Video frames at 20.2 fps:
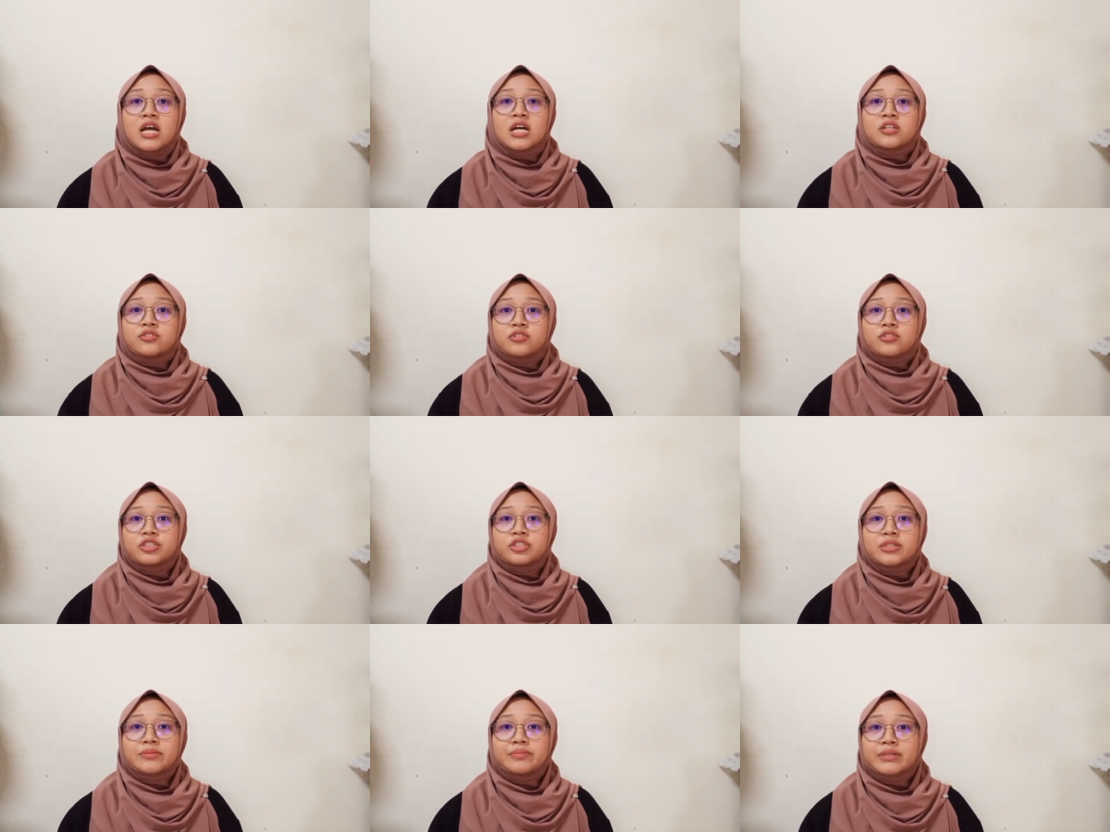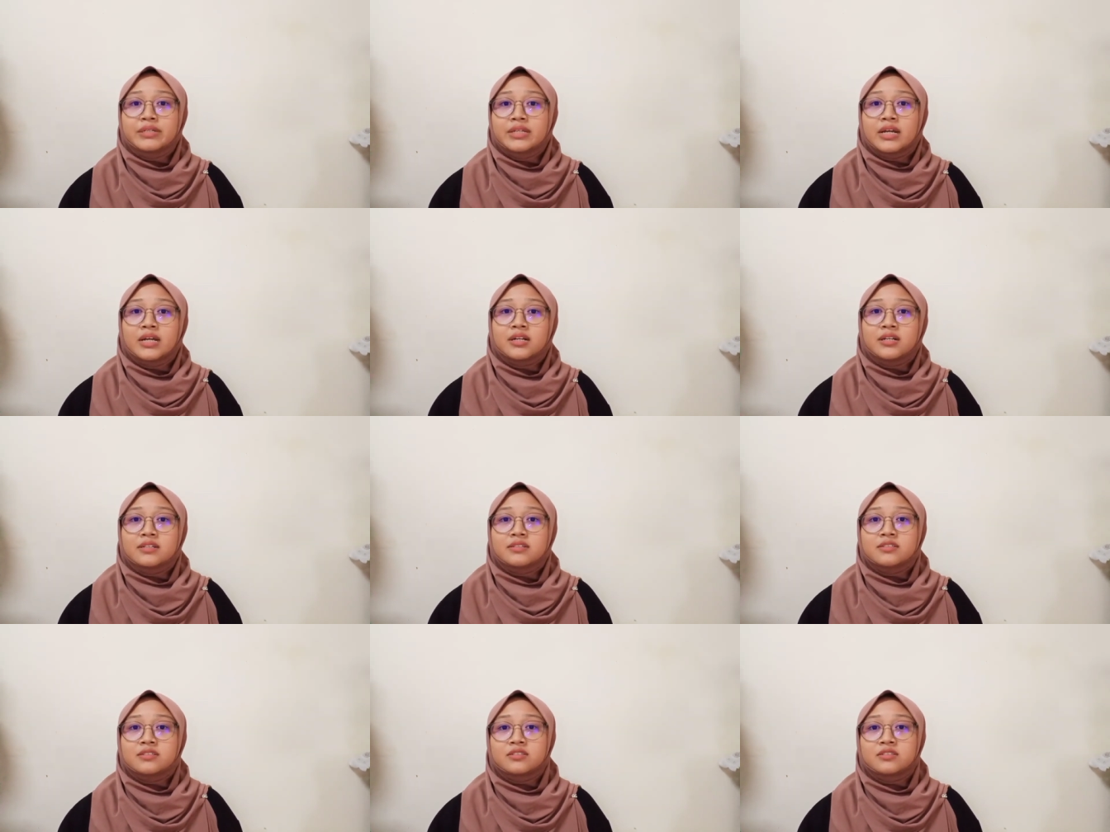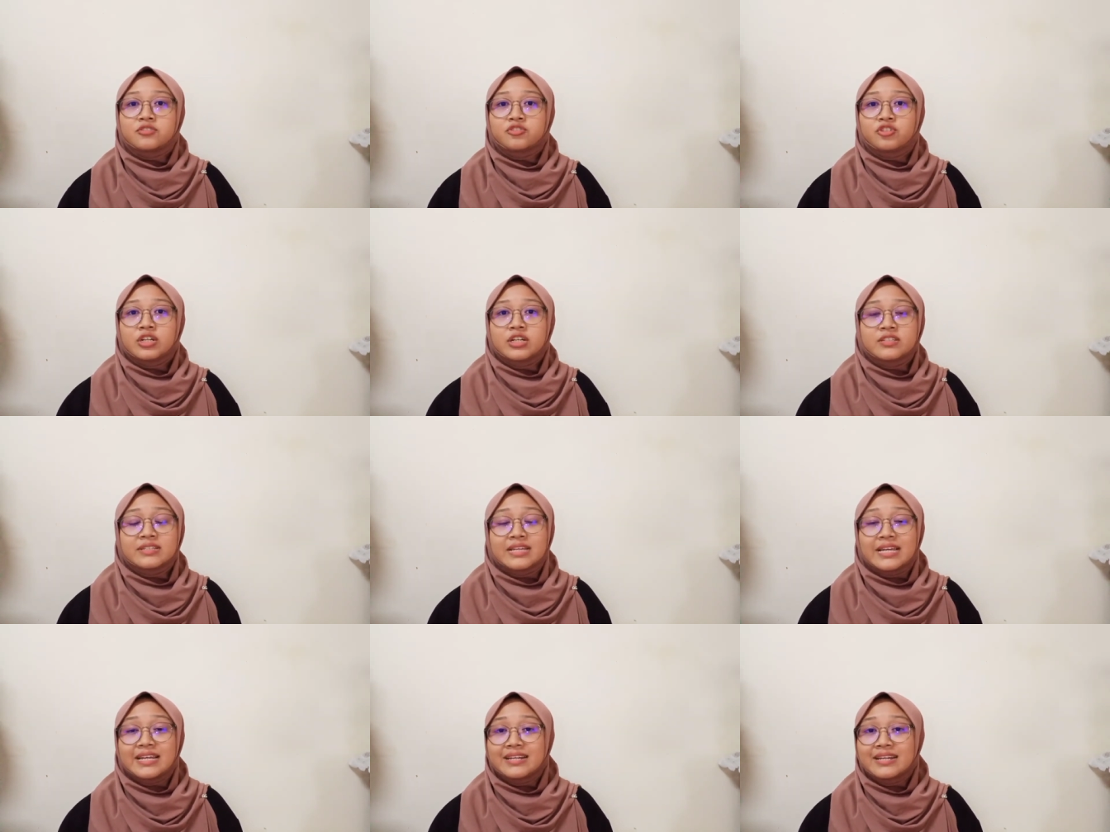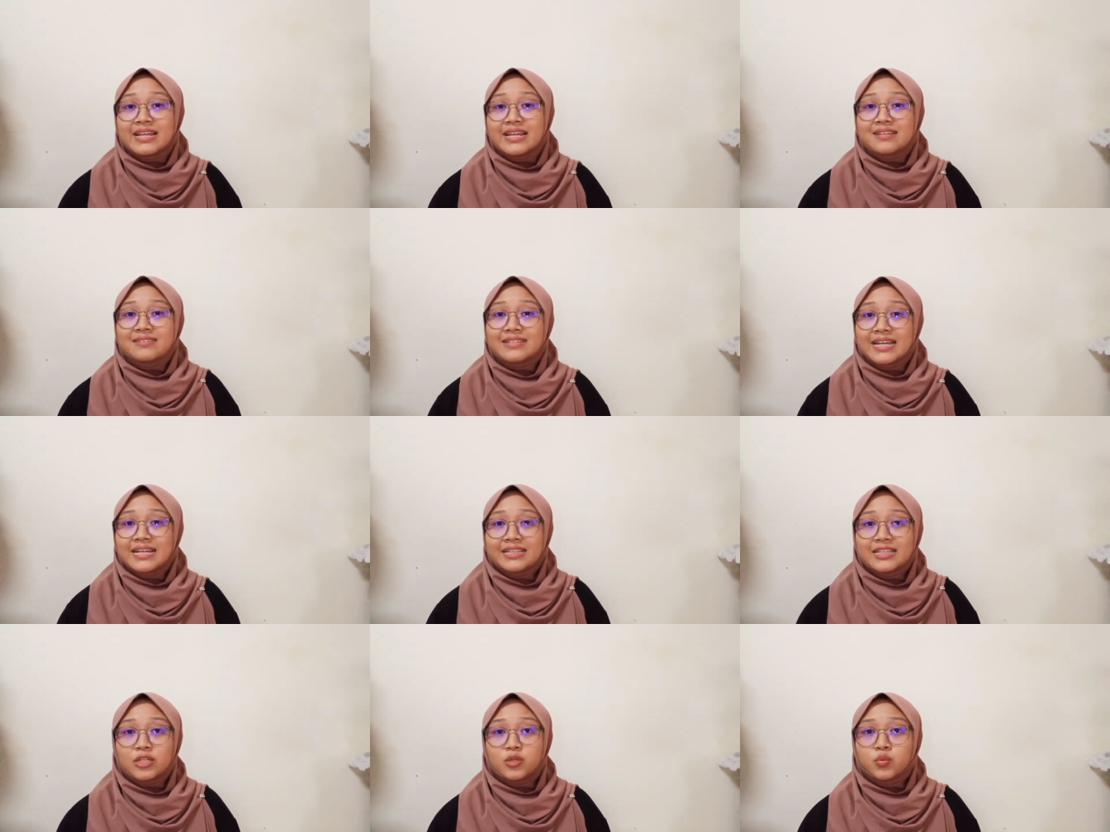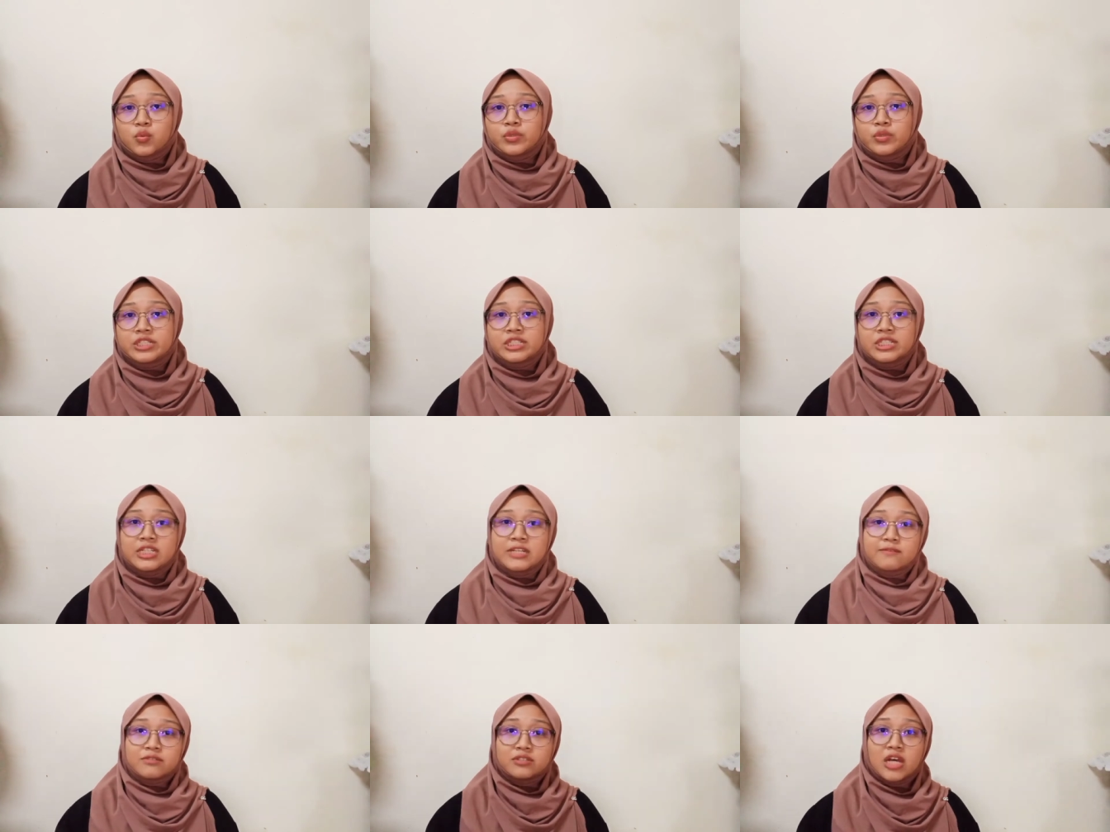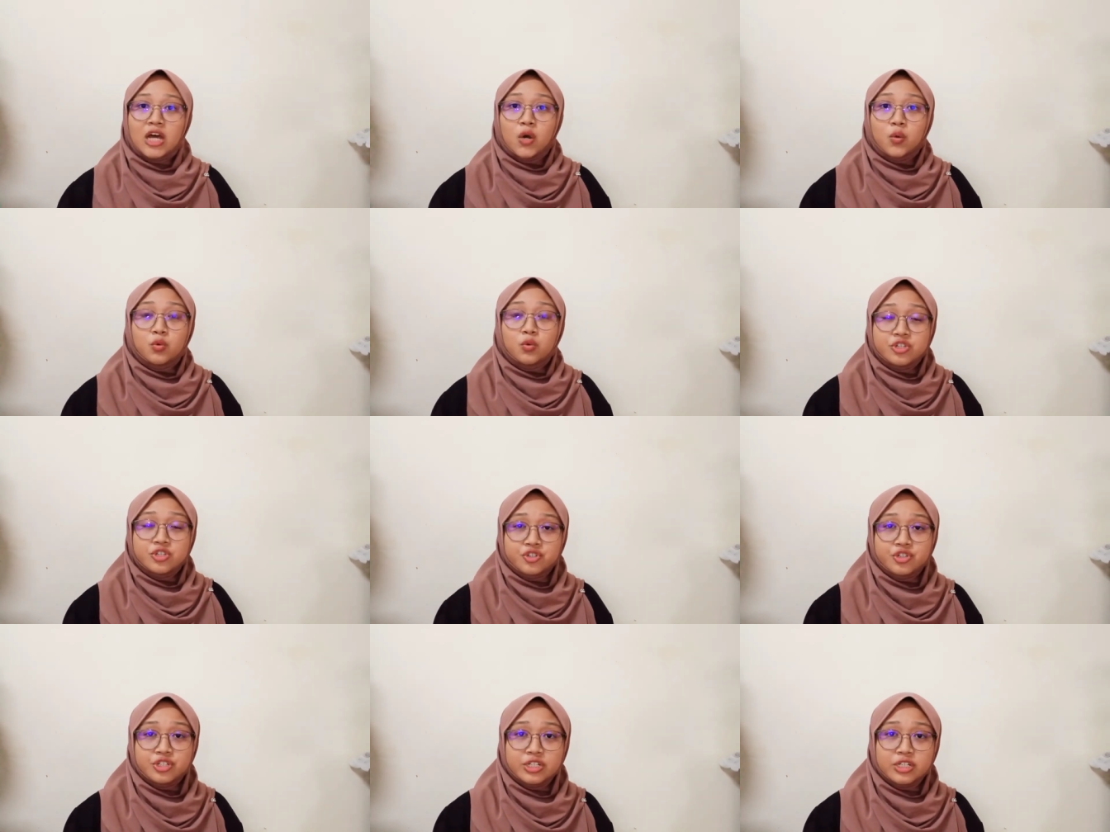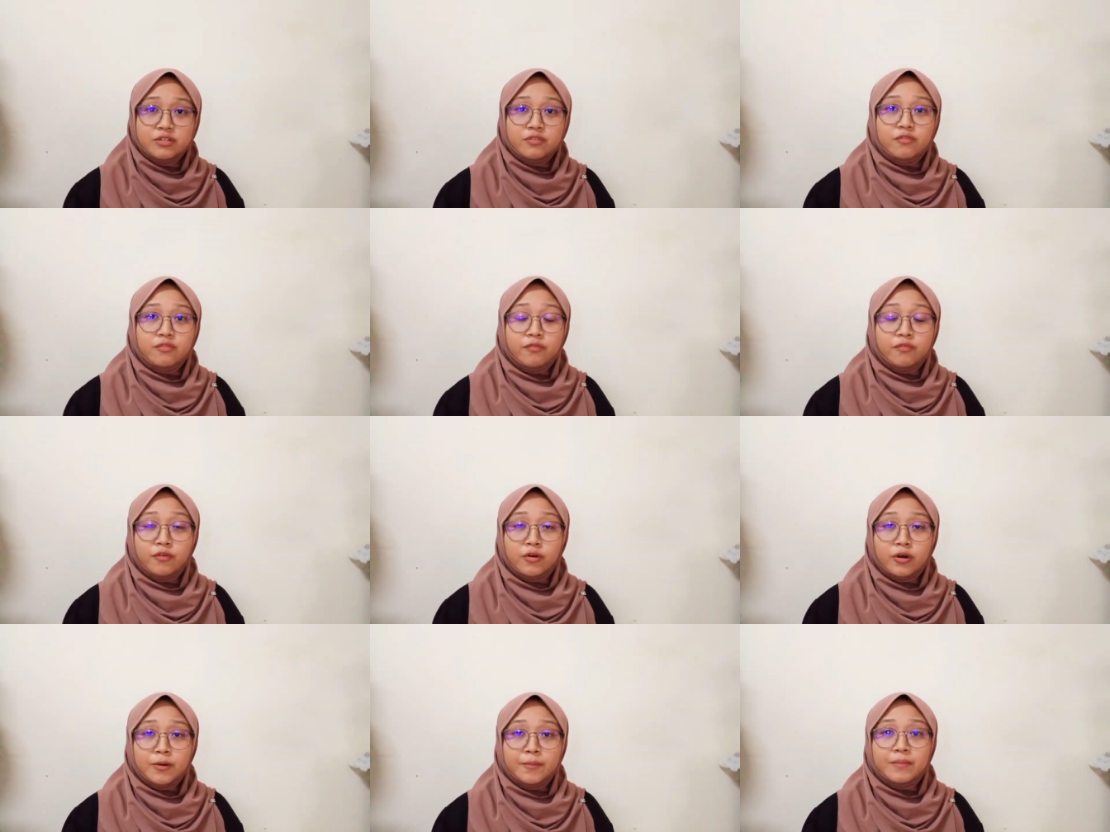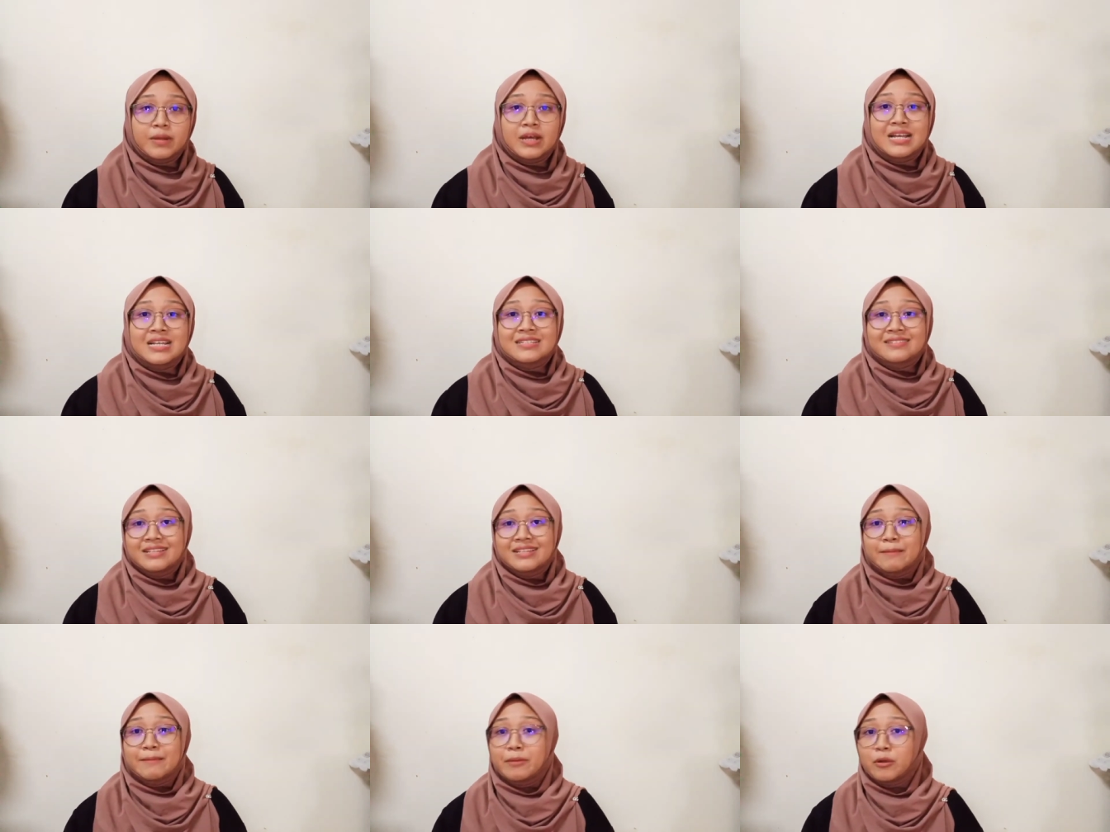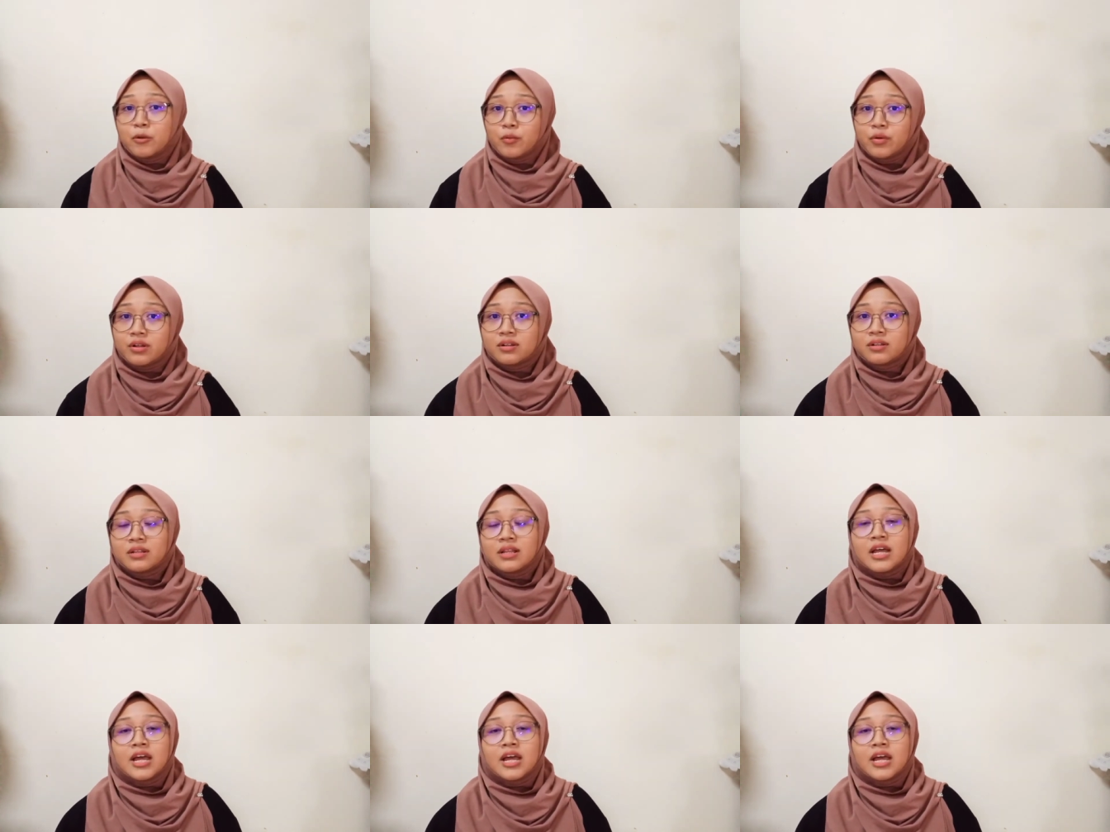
Social media causes stress and anxiety, which keeps our children from sleeping well.